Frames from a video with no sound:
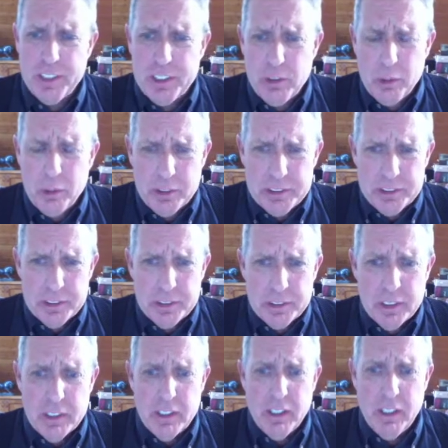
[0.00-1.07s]
course.
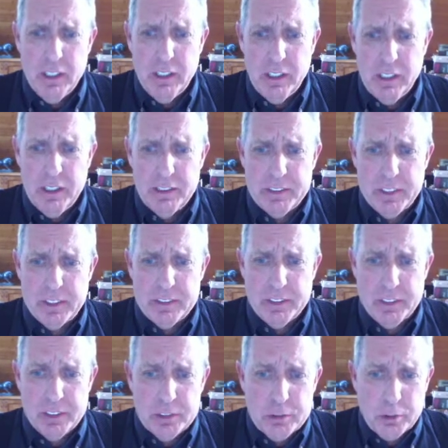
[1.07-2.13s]
It's
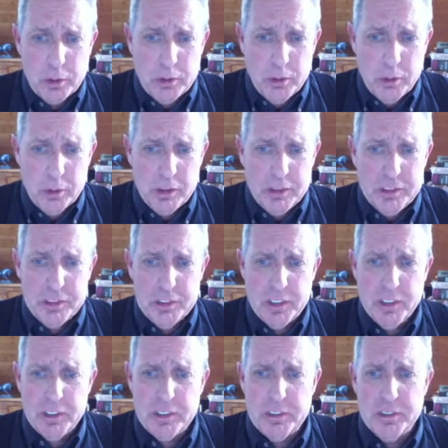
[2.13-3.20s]
an intro course
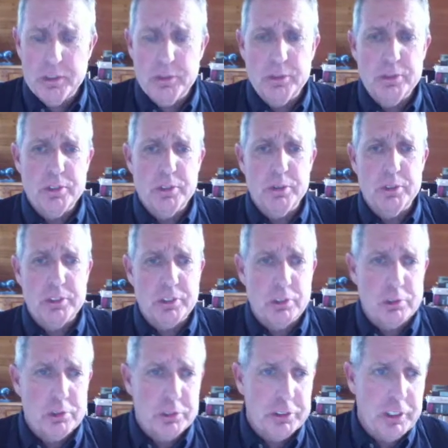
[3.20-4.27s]
to a
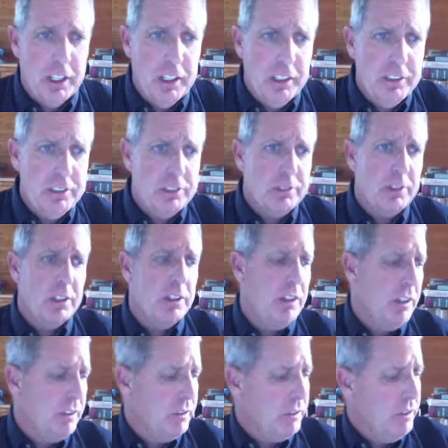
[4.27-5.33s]
social science
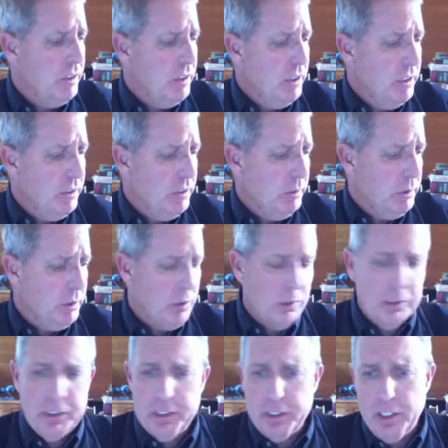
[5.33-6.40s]
that we
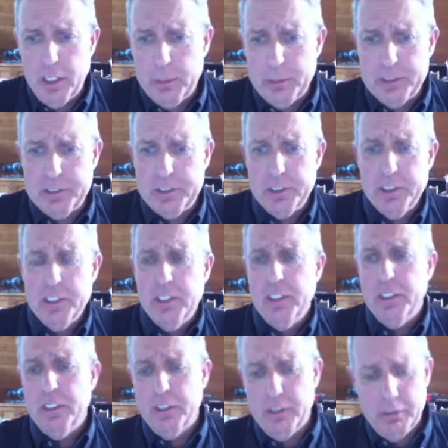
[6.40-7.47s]
call economics.
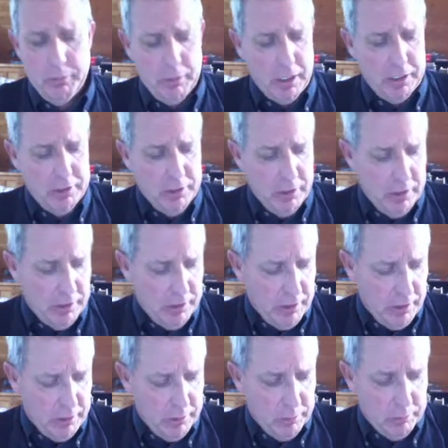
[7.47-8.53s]
I
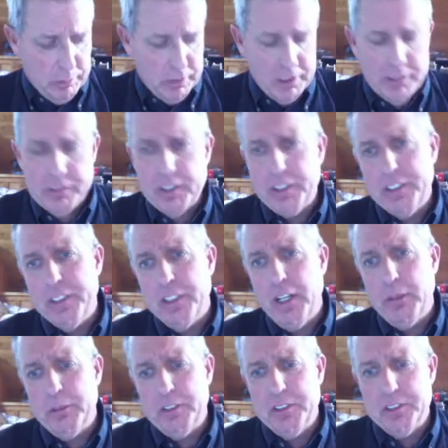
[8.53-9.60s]
don't believe that
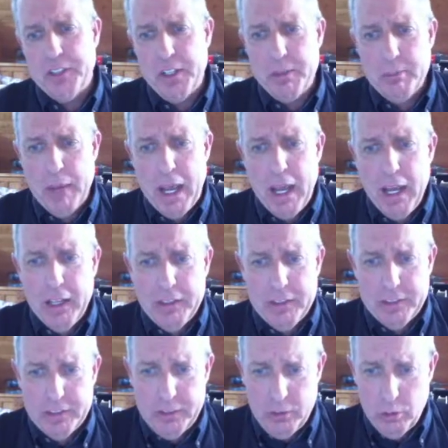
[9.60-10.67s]
economics is a
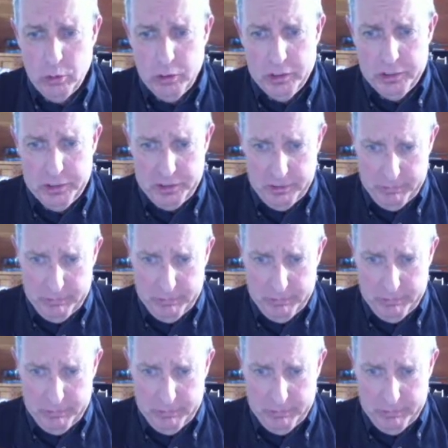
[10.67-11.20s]
math course,